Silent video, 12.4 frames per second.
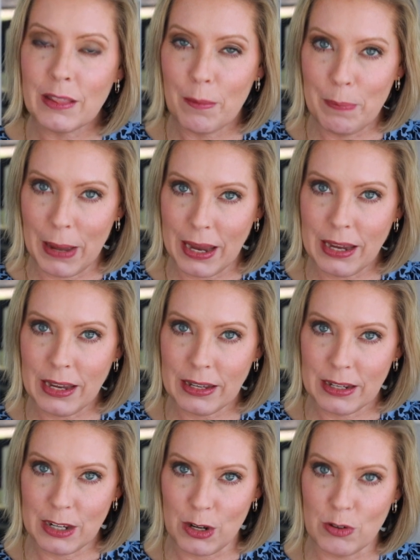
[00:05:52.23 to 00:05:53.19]
the bank
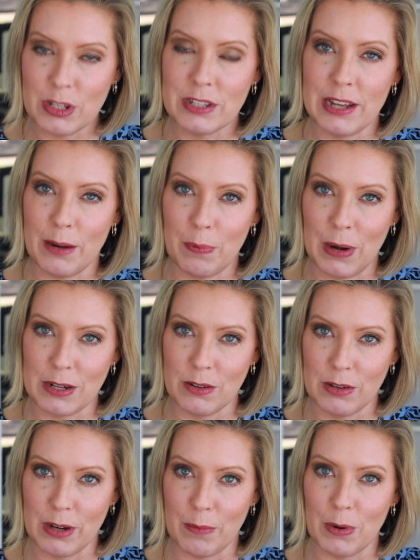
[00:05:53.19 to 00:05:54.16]
uses that
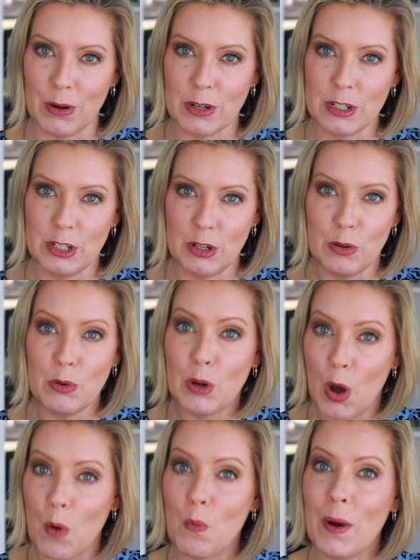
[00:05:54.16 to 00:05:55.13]
appraisal number to
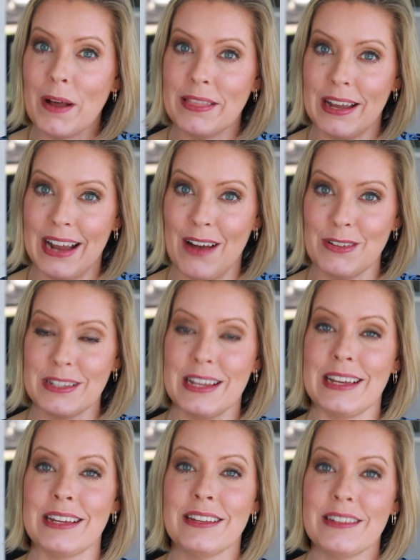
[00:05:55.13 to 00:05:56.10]
know what that house
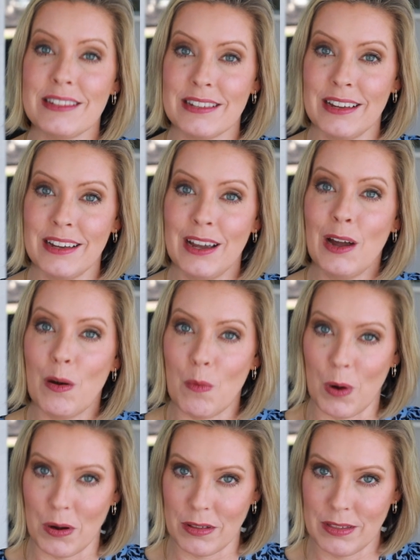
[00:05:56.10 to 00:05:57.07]
is
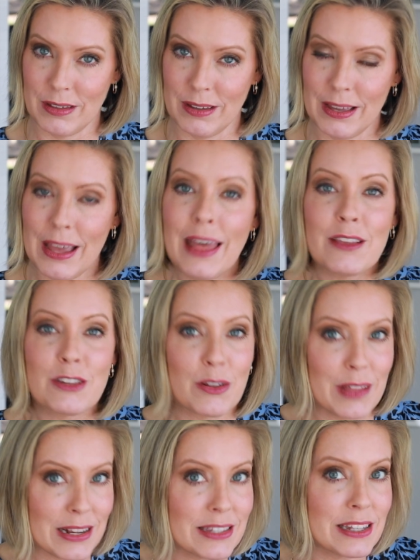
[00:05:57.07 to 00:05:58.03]
worth.
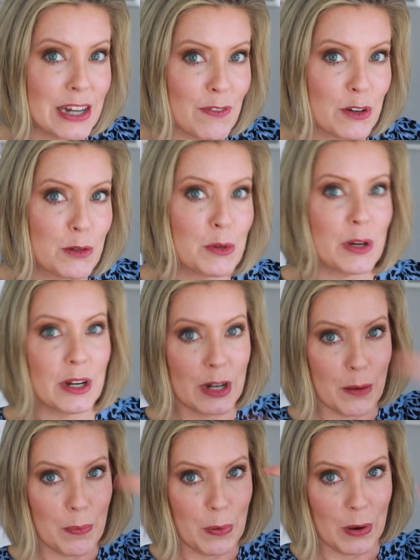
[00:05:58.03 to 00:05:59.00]
So that's the difference between
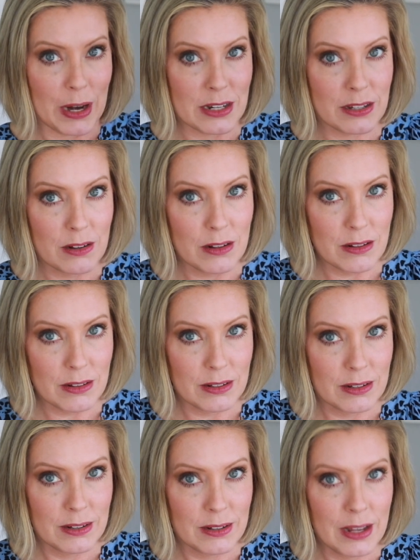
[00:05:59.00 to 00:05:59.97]
an appraisal
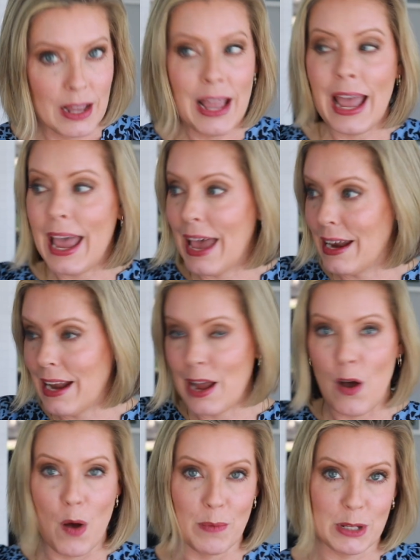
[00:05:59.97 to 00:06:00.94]
and a
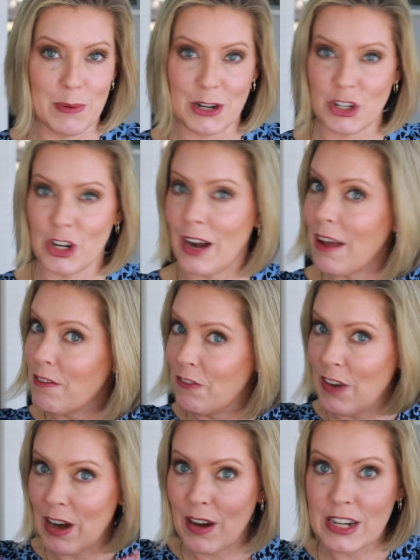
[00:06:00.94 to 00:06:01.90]
home inspection.
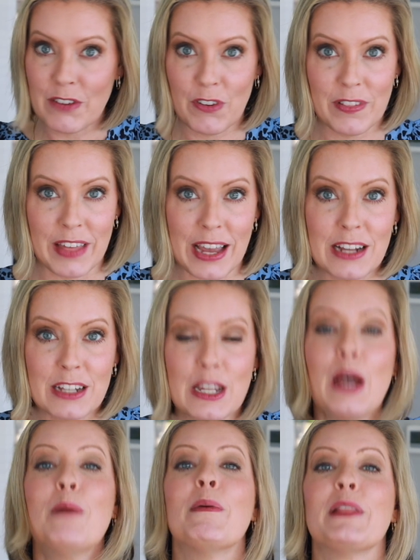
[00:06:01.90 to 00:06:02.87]
Very different things,
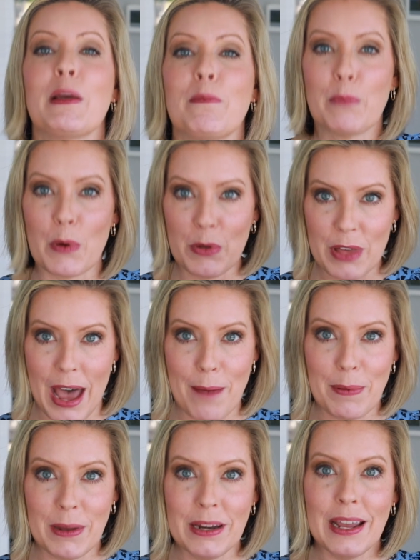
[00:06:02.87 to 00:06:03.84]
but both
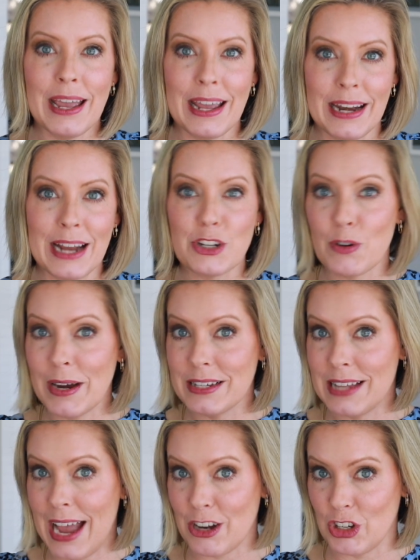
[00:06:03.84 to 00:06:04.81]
happen in a
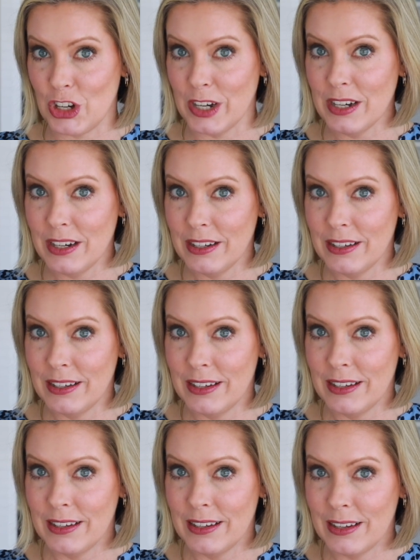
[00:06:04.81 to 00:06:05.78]
transaction.
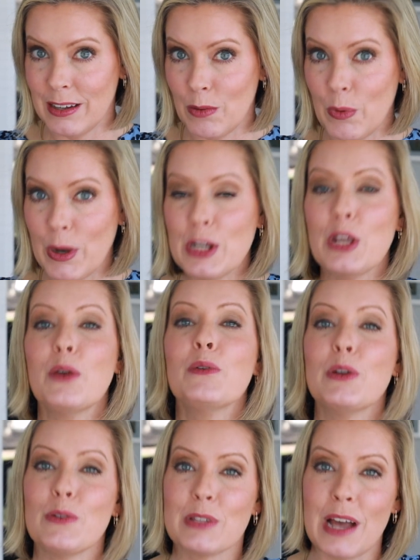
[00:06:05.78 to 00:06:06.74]
When you
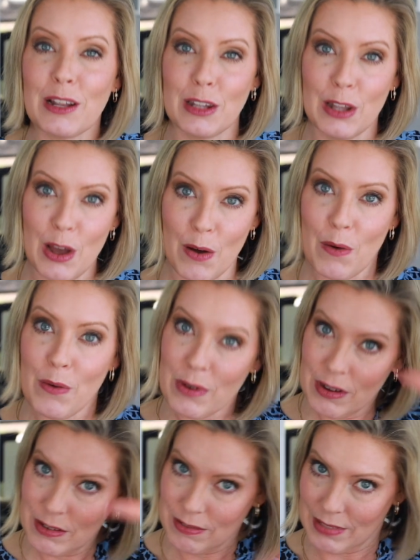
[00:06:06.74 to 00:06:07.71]
use a loan,
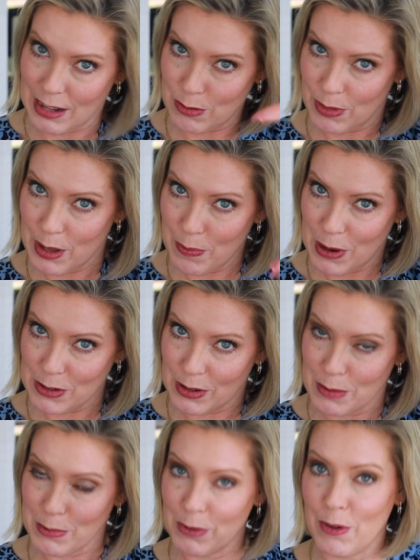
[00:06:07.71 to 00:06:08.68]
that's what the appraisal
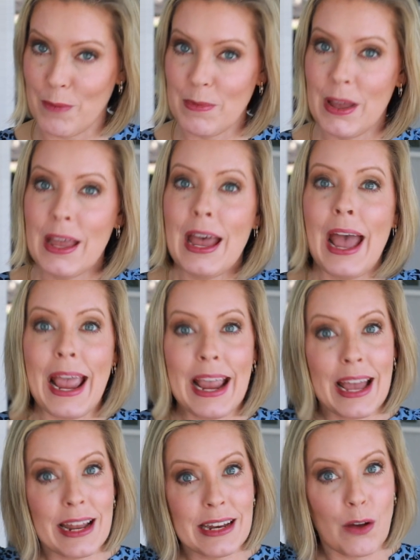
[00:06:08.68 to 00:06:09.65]
comes from,
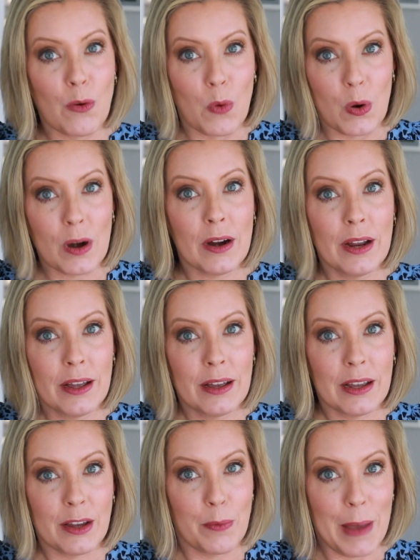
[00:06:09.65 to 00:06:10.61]
and or
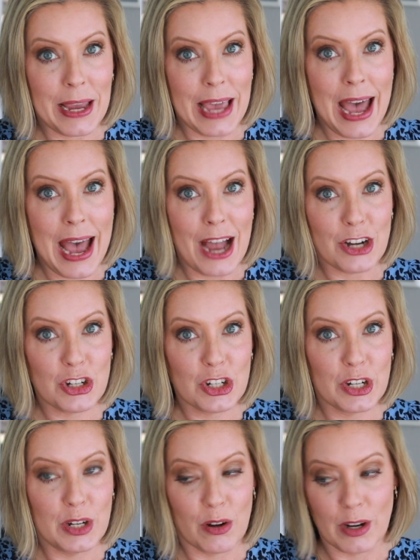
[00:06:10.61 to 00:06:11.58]
you pay cash,
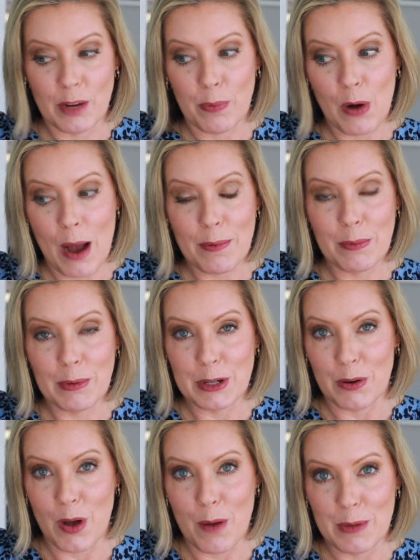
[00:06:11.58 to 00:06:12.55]
you're going to probably
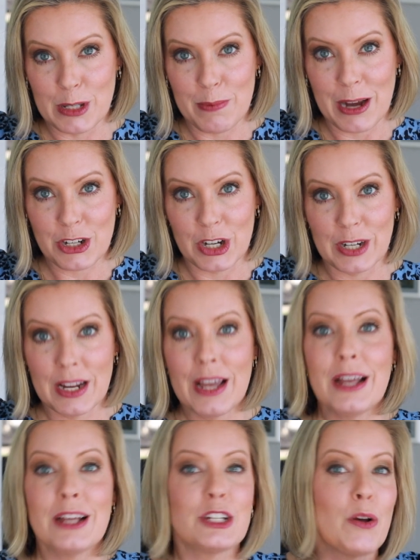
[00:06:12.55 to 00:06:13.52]
do a home inspection.
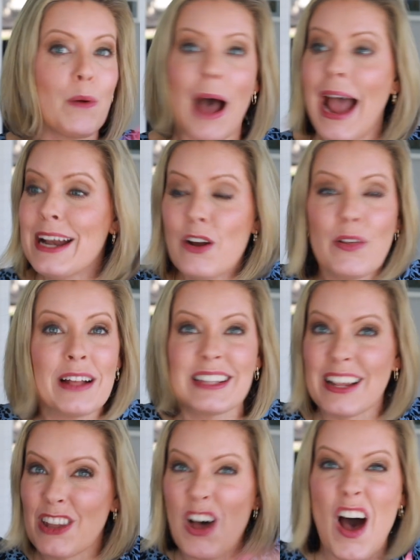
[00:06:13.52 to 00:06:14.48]
So I know
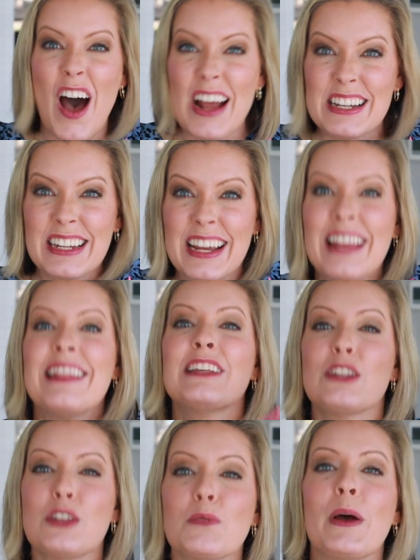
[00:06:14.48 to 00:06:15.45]
that's a lot.
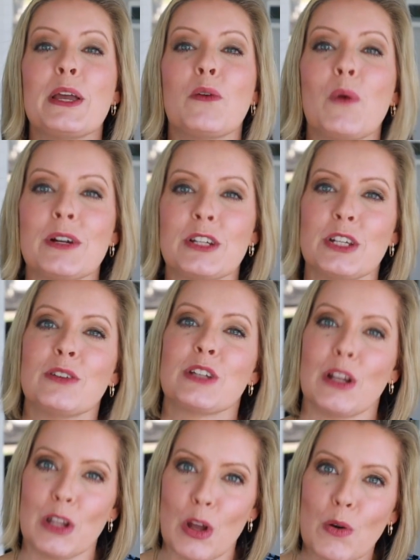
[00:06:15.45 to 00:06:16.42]
This is why you want to use a
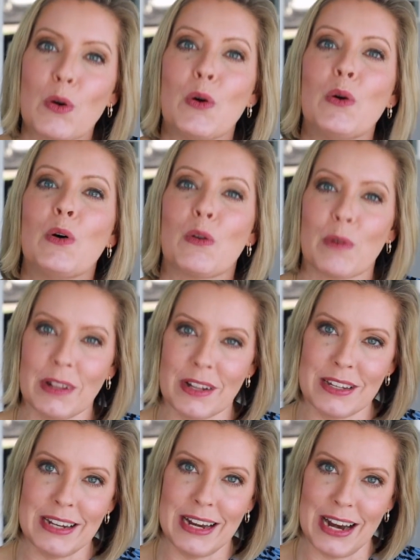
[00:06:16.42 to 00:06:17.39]
local real
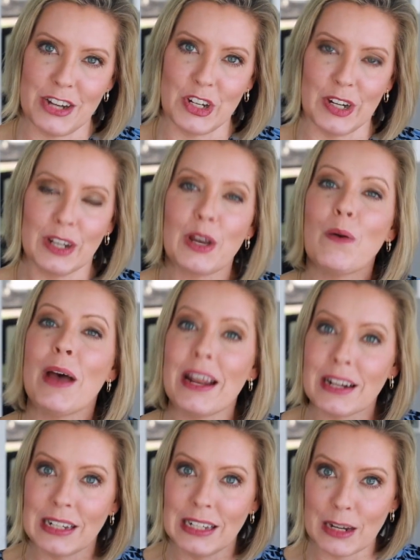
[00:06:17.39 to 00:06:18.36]
estate agent. Go
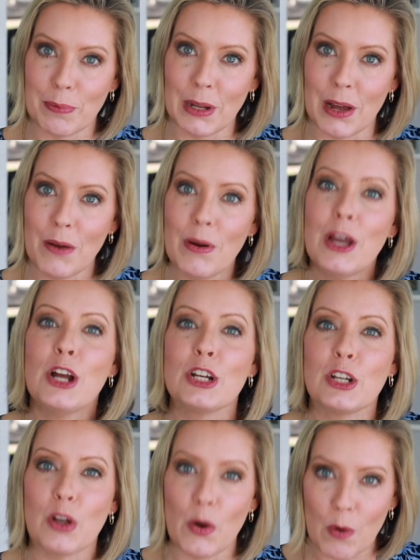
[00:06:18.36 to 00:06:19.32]
ahead, click below,
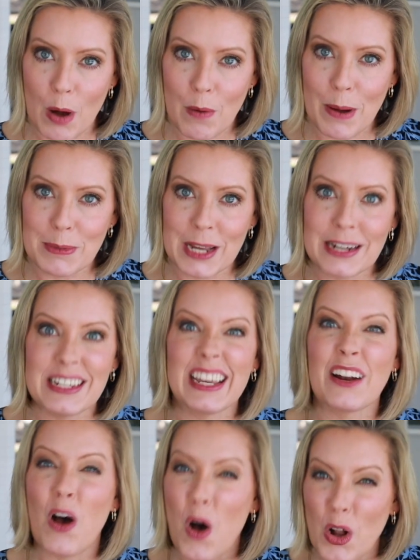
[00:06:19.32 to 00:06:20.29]
go to our website to
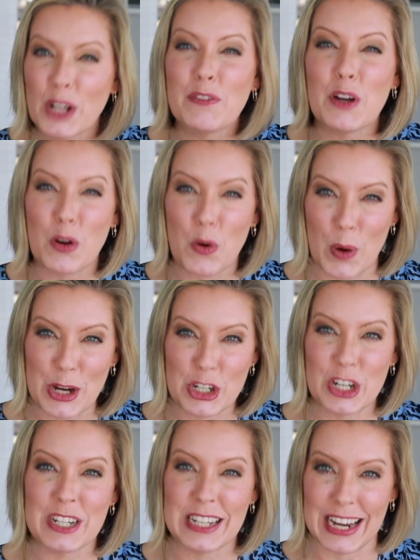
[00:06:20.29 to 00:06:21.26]
get all of your
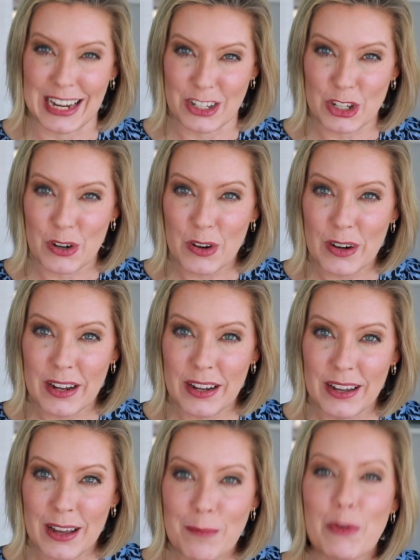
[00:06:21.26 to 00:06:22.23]
questions answered
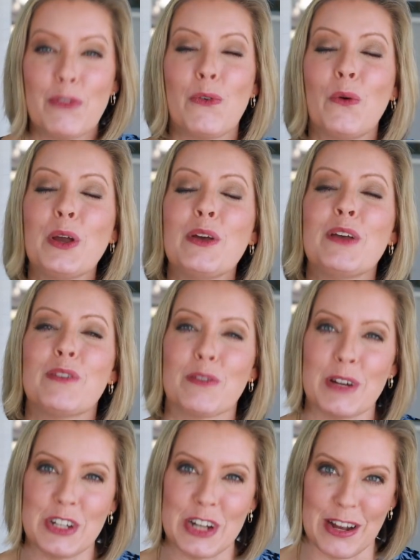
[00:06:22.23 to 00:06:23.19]
before you even
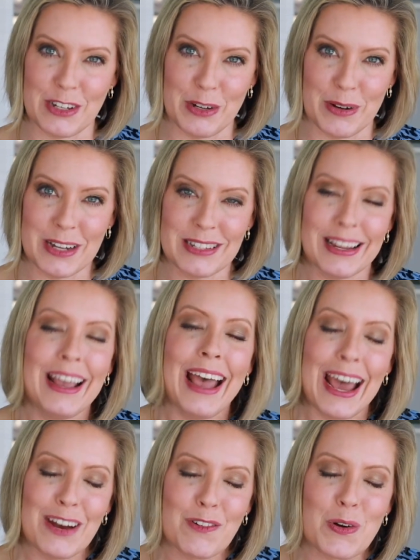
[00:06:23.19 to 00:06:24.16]
reach out to us.
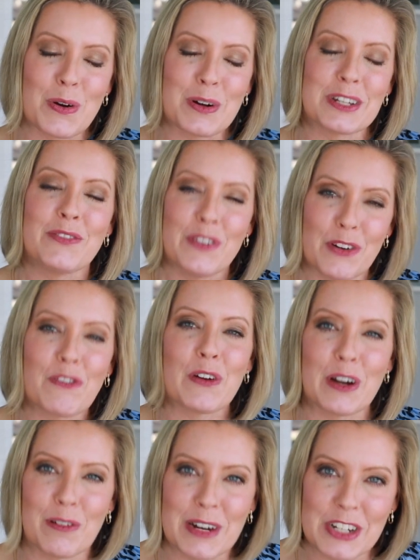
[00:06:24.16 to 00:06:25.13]
And of course, feel
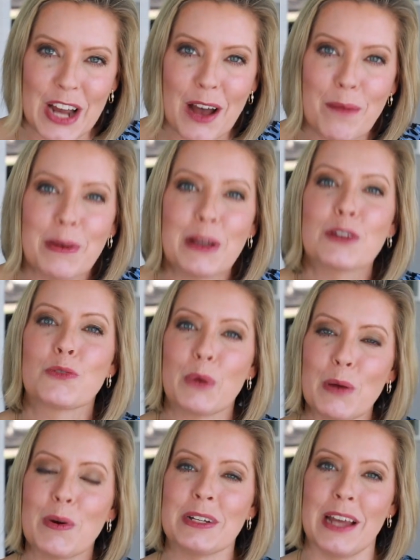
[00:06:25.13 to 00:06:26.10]
free to reach out, because we
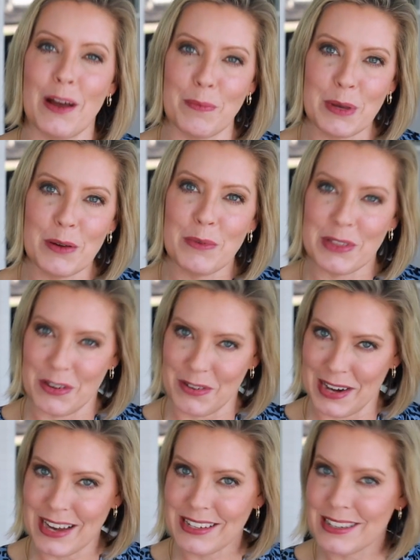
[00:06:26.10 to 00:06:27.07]
want to help you with your
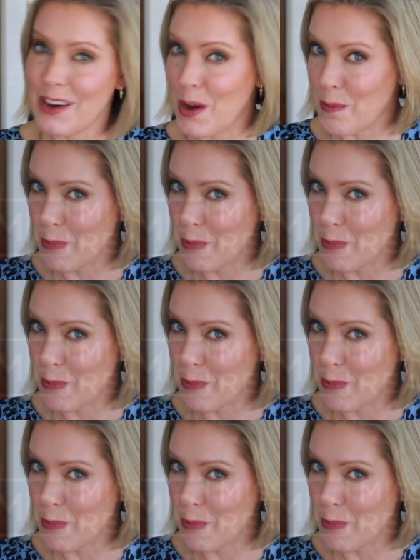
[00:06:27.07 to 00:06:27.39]
next home